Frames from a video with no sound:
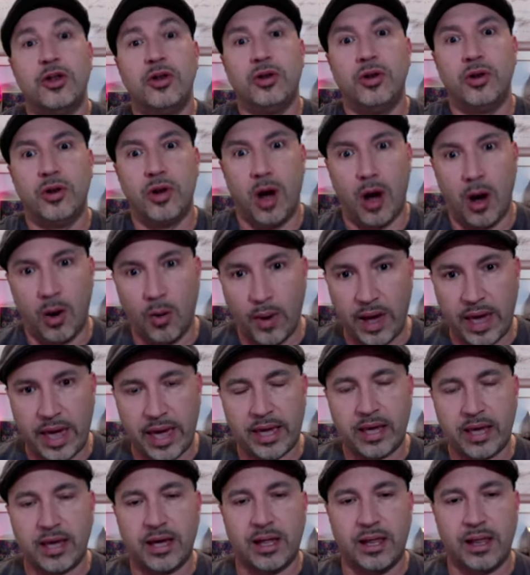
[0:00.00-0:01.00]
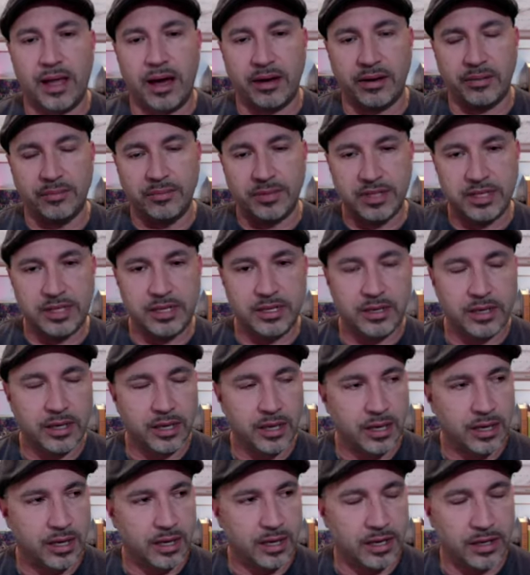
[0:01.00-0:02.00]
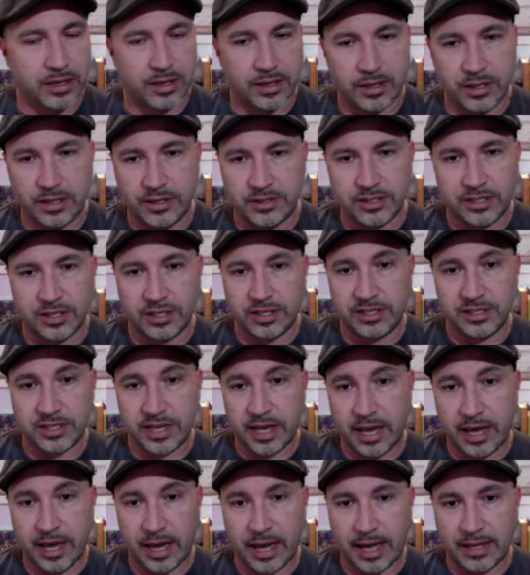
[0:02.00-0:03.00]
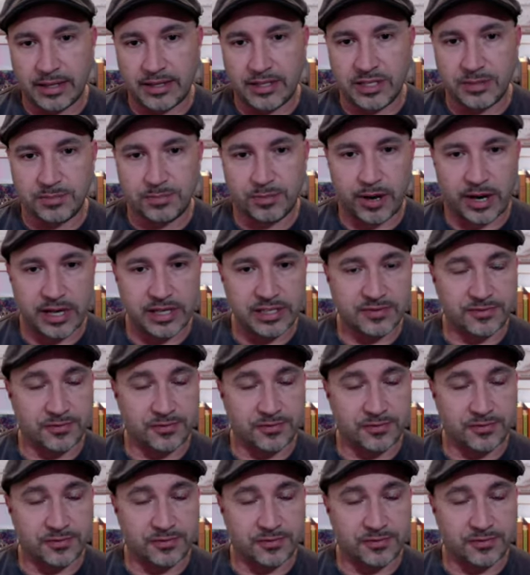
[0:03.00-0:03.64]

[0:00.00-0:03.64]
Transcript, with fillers: no way CloudMD is going to stay at this price.